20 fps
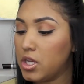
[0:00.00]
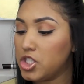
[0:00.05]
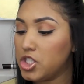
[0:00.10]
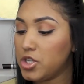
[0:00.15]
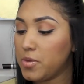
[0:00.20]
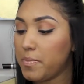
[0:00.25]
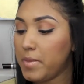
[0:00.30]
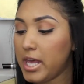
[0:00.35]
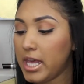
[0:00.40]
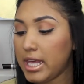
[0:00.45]

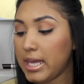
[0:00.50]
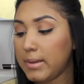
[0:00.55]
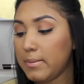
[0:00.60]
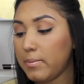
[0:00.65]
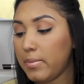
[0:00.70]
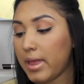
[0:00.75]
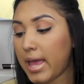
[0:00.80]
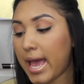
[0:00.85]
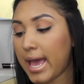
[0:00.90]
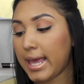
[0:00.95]

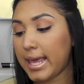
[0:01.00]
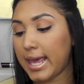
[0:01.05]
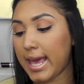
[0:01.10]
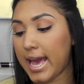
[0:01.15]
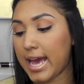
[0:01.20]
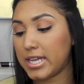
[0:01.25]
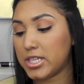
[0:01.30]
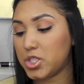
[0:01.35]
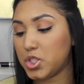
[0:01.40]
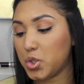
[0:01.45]
Jamaican Black
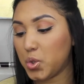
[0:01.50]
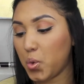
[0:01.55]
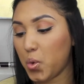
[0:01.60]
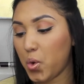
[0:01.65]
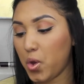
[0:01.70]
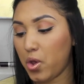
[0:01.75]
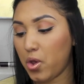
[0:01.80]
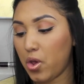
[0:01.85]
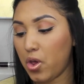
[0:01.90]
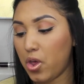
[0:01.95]
Castor
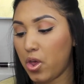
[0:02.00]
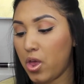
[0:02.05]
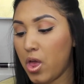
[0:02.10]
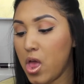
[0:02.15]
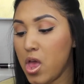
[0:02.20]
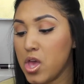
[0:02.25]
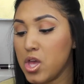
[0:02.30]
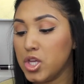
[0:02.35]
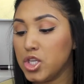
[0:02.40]
Oil